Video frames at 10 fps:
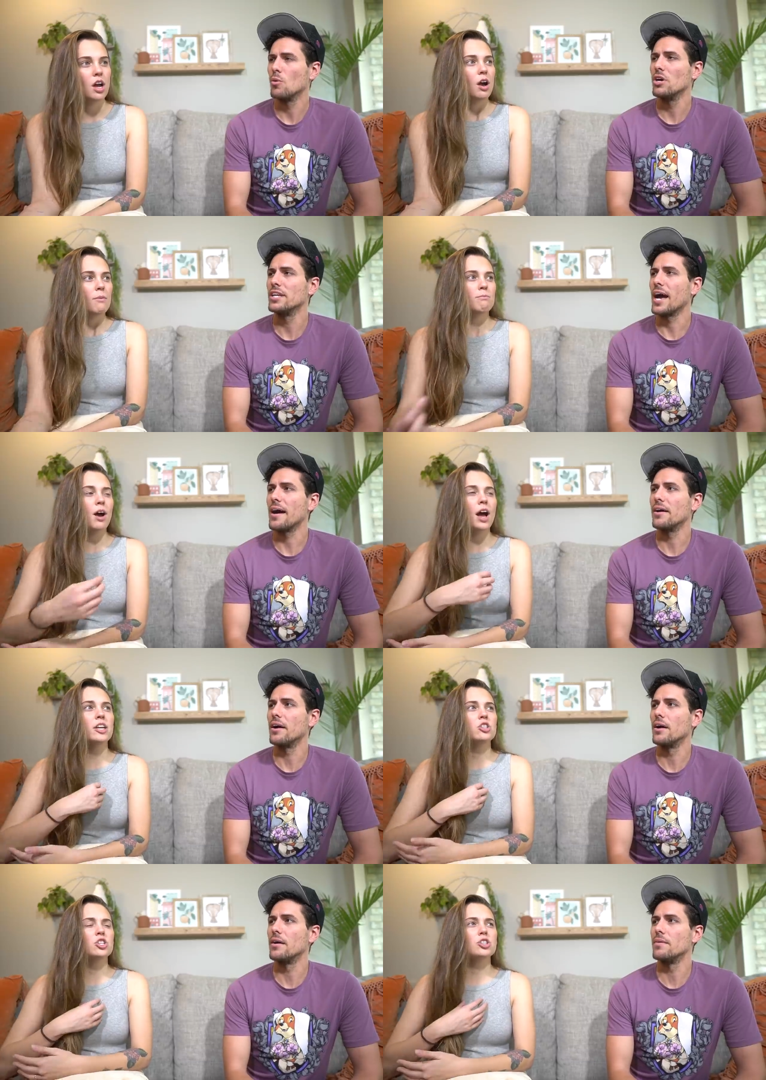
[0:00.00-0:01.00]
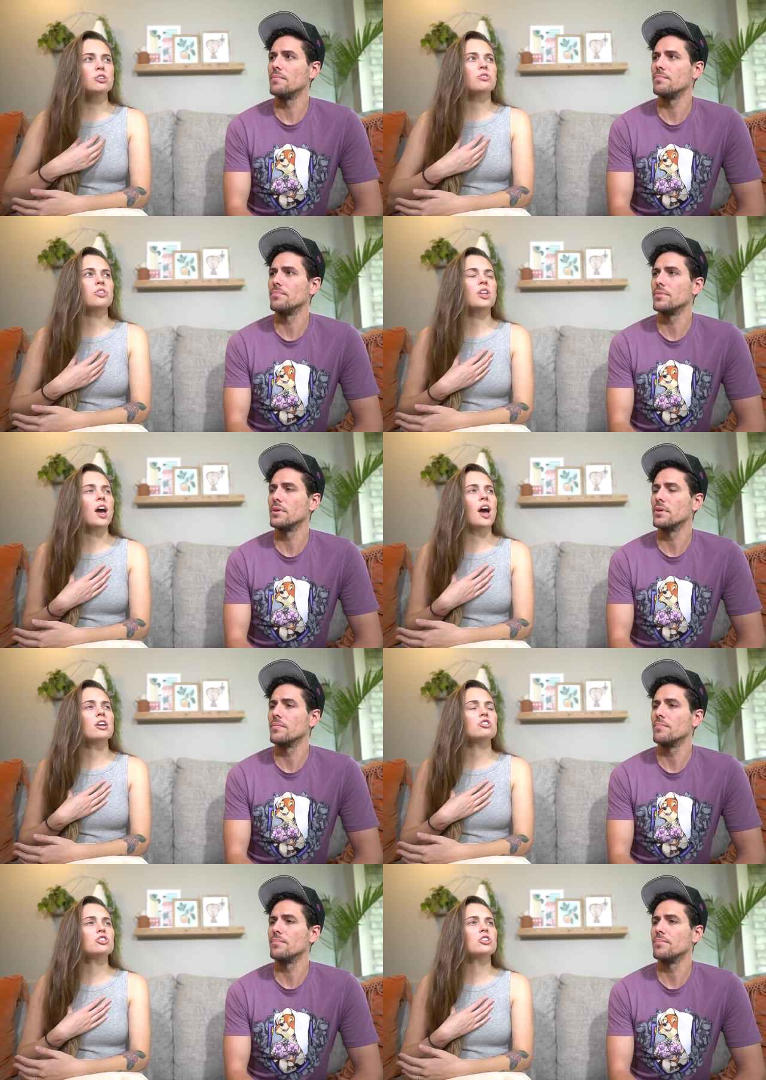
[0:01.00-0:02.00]
Speaker 1: Well, and my truth. Yeah,
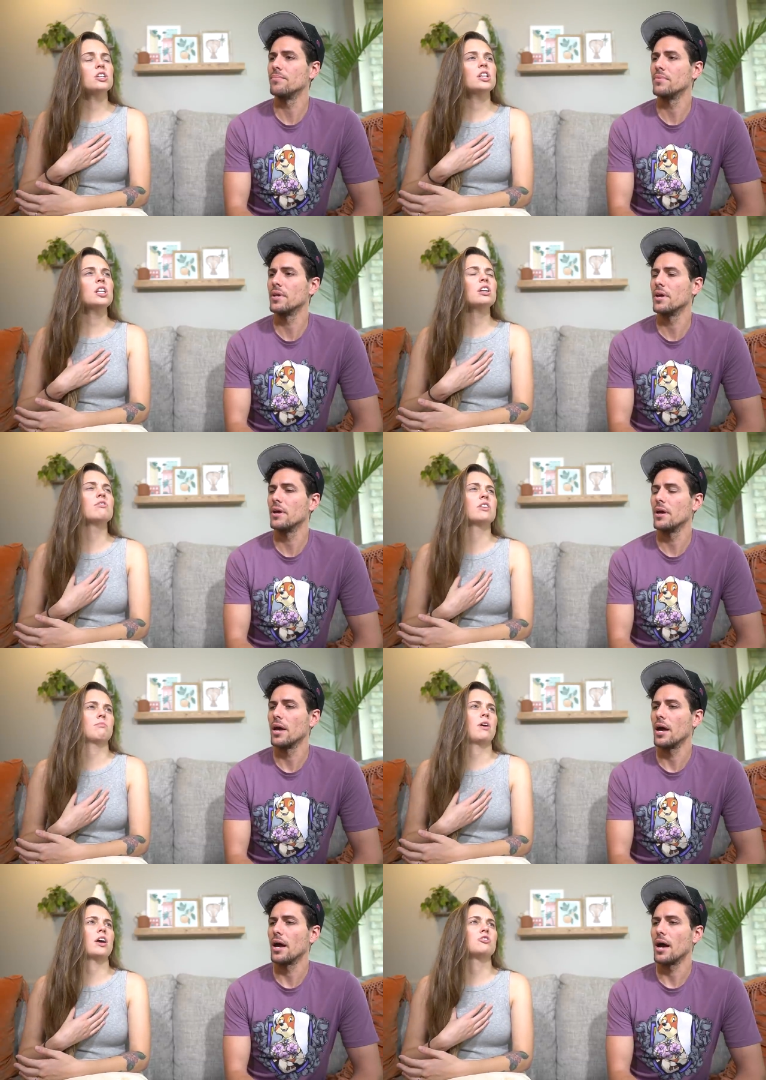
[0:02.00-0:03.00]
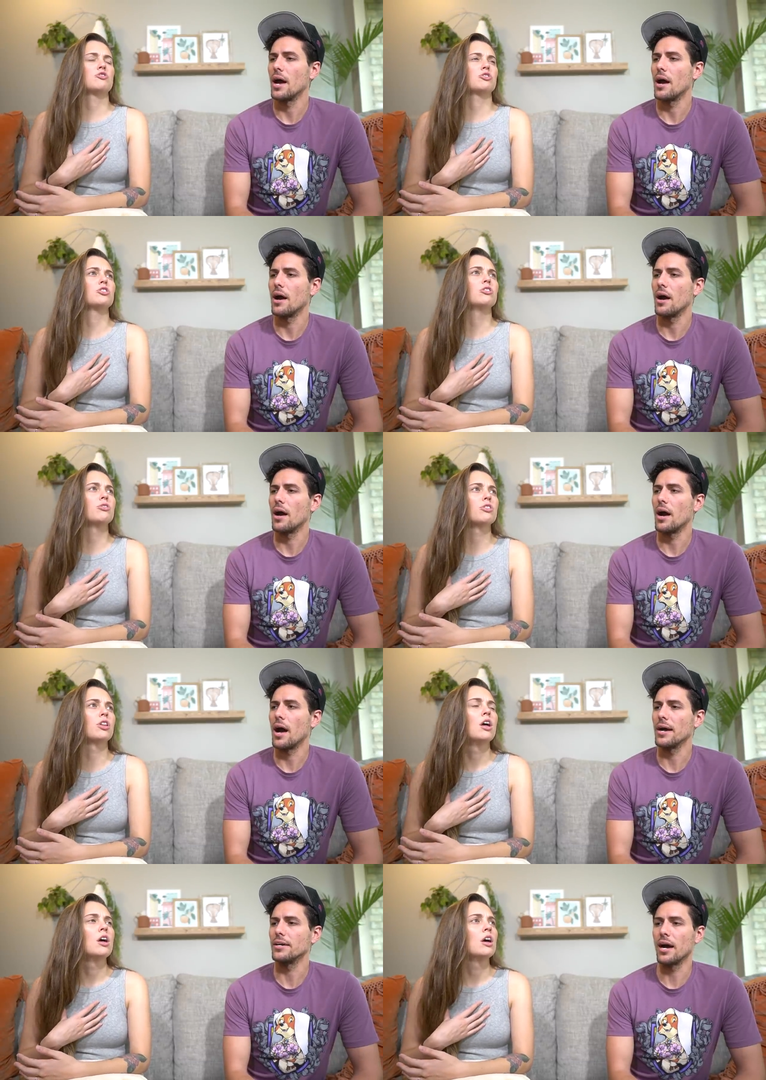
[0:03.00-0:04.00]
I should live in my truth.
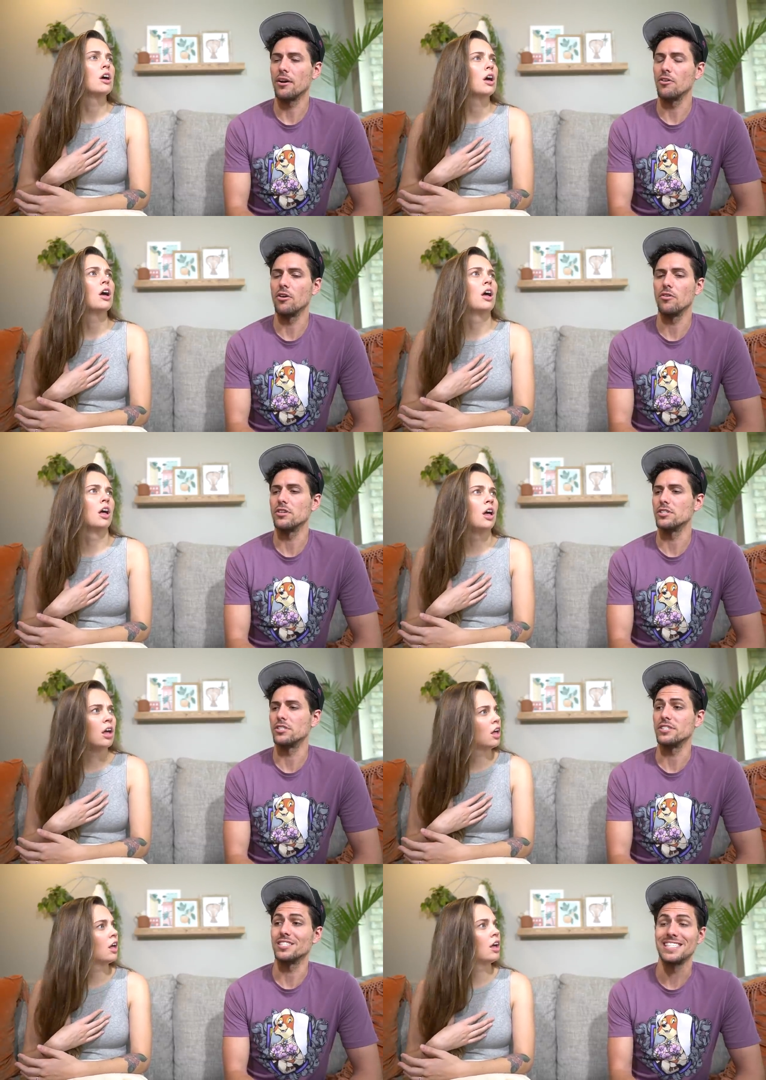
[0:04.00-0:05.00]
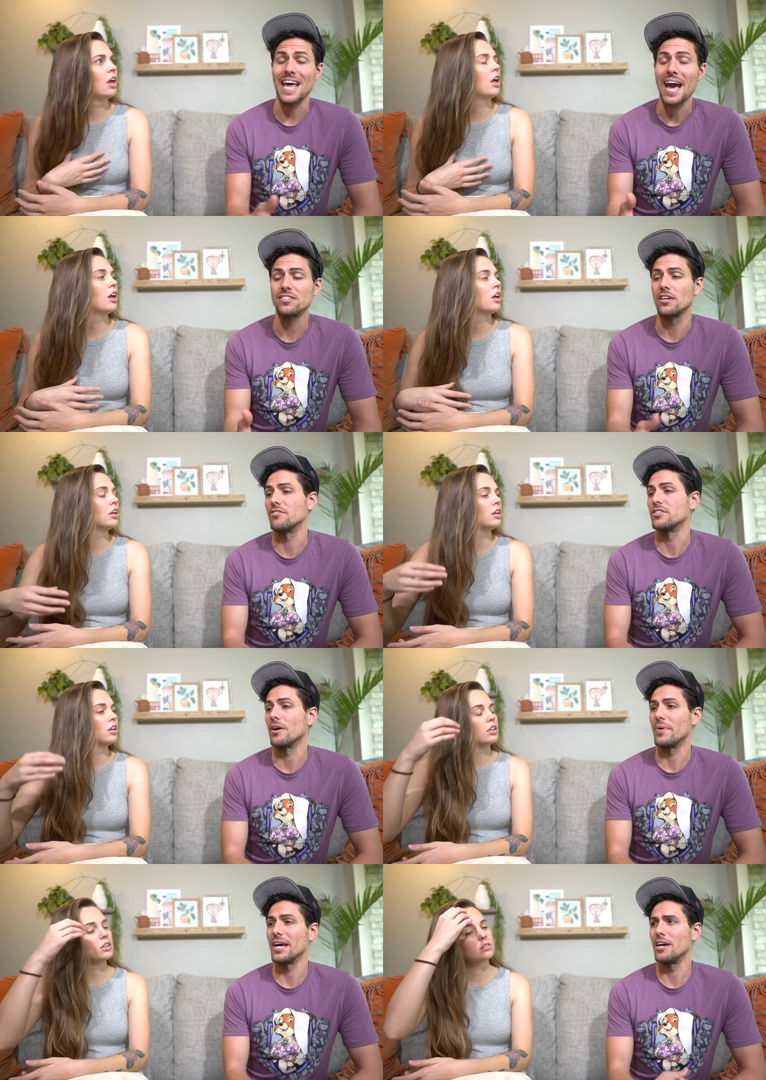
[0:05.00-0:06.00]
Speaker 2: I, I don't know the st- stats off the top
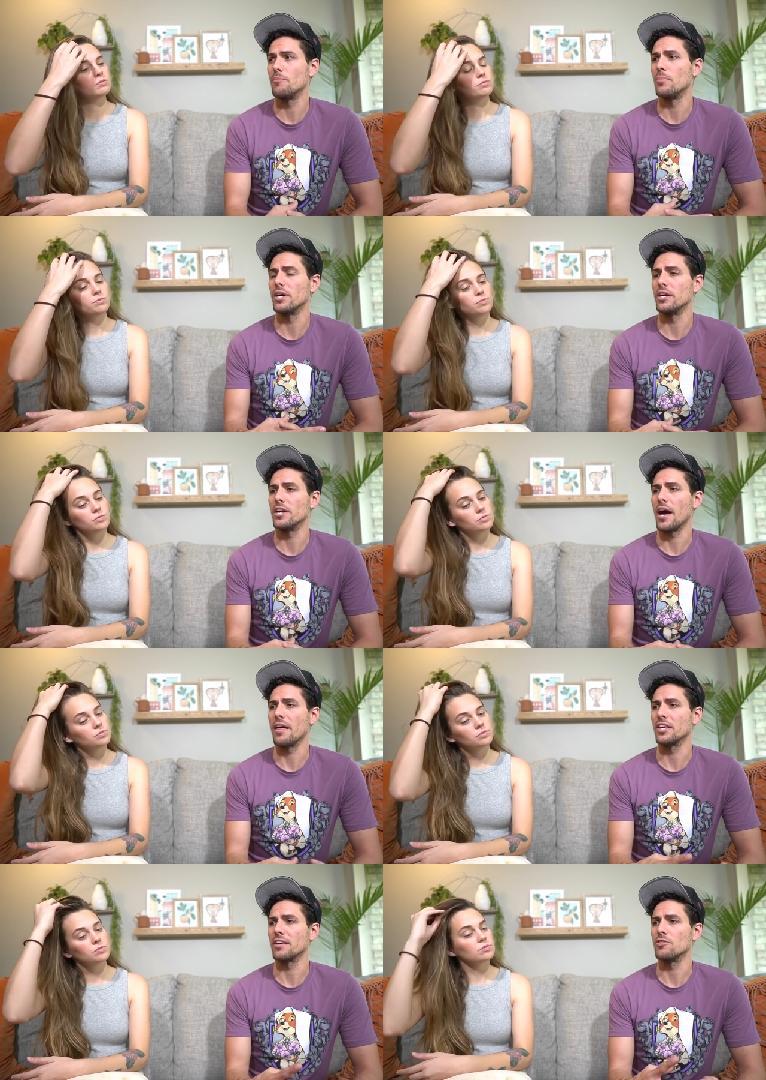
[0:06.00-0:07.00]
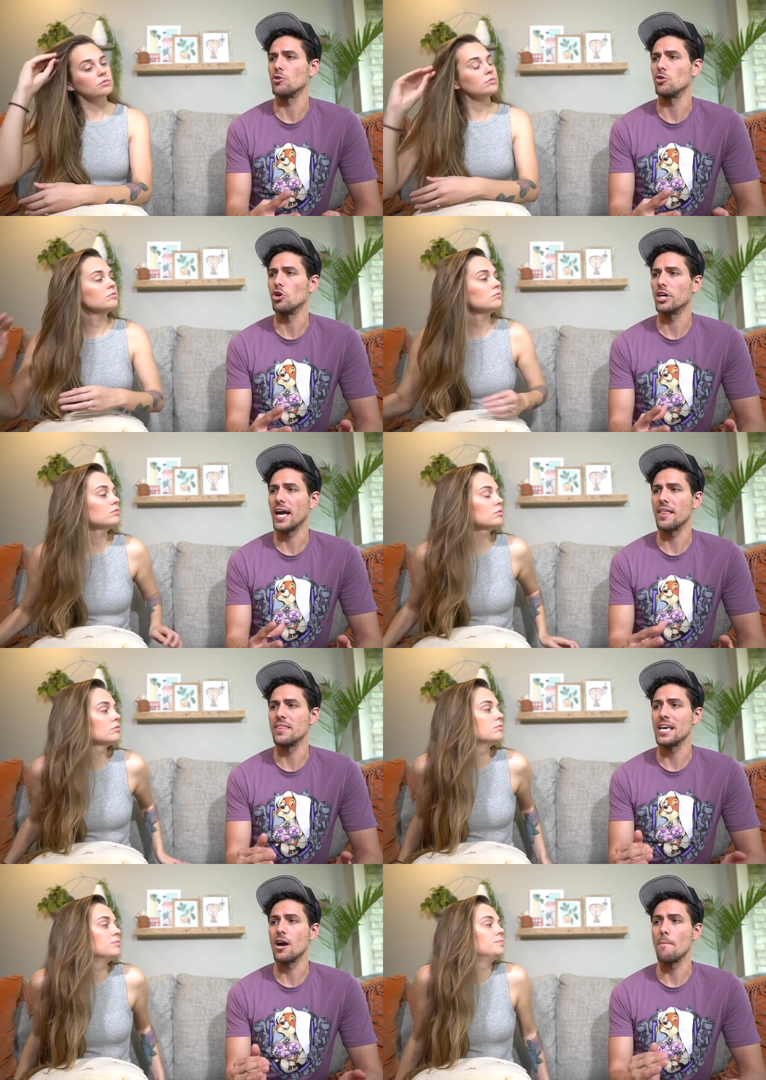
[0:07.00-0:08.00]
of my head, but I think if you look at
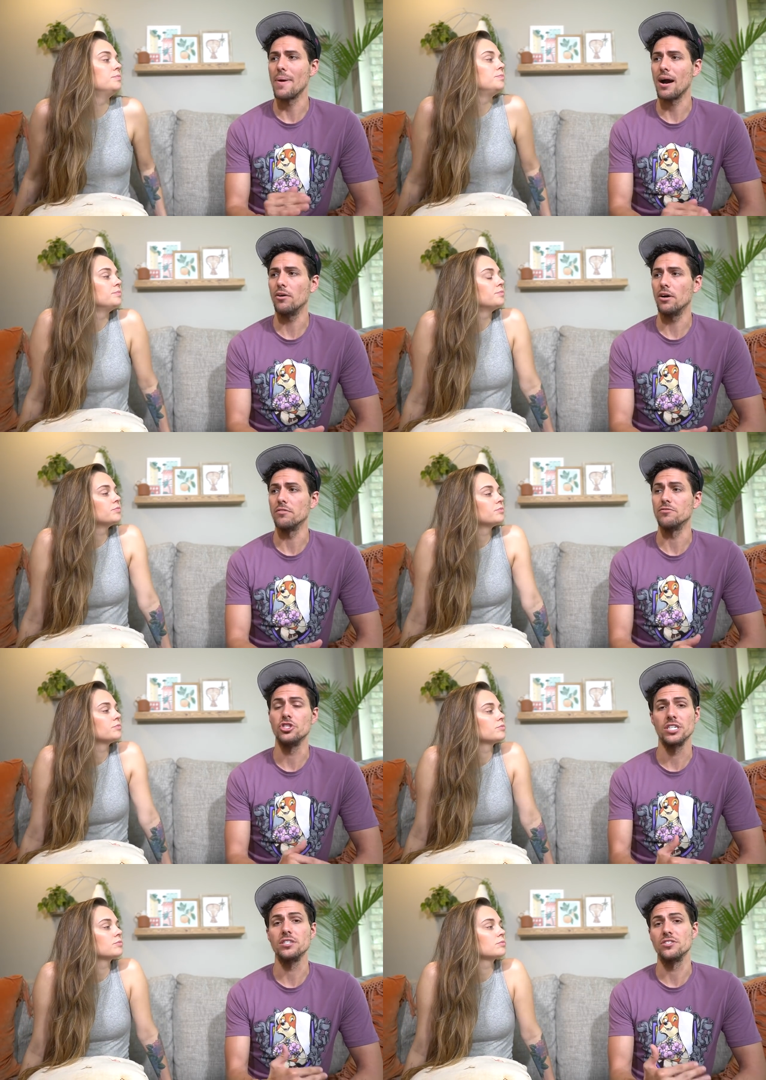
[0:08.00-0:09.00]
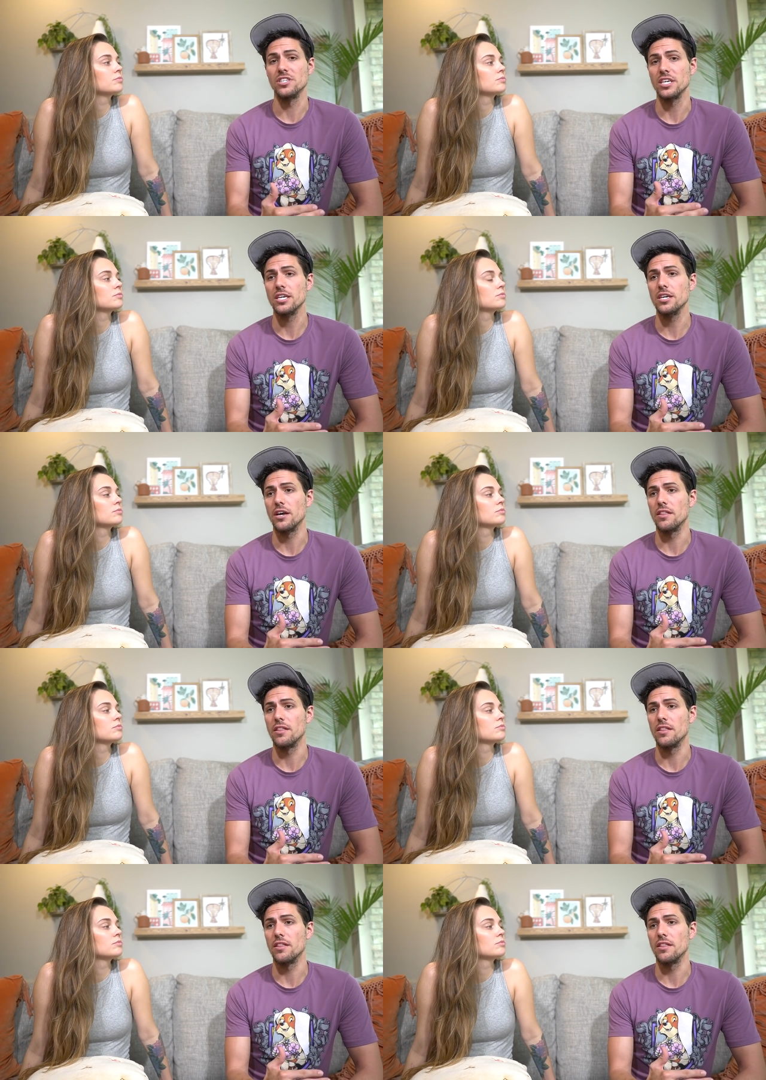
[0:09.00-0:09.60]
the amount of Gen Z